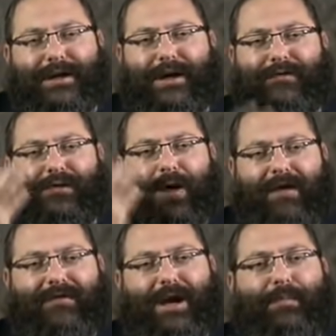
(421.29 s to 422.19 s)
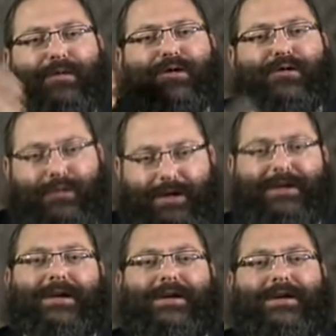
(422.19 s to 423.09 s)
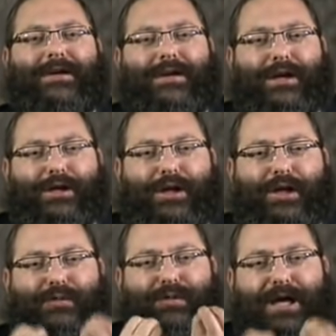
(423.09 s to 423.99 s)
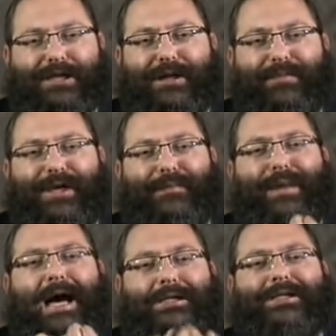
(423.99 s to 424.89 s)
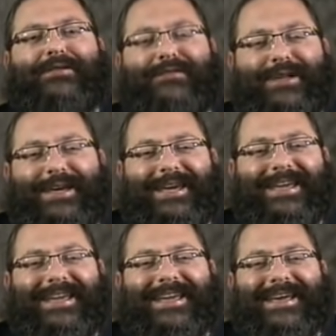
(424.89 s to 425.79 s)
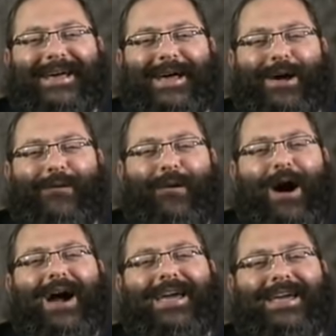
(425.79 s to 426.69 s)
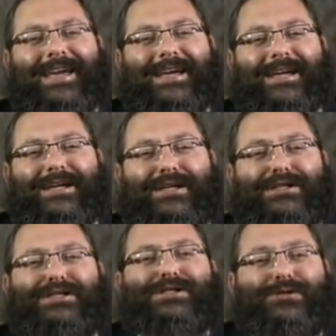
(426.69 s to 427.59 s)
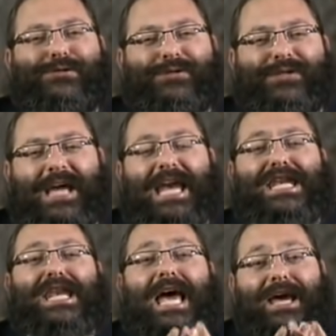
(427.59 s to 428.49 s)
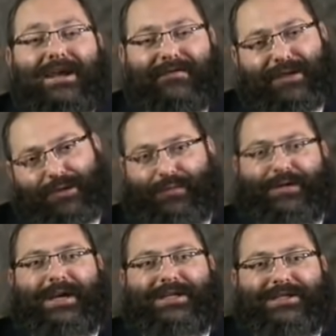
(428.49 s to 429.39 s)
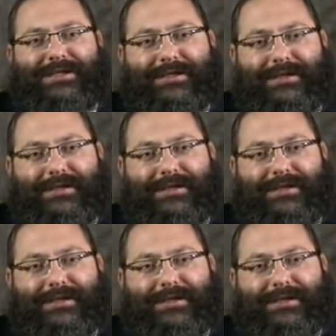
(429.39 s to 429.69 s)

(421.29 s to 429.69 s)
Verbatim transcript: if you have an opportunity to explain something positively, why choose a negative interpretation?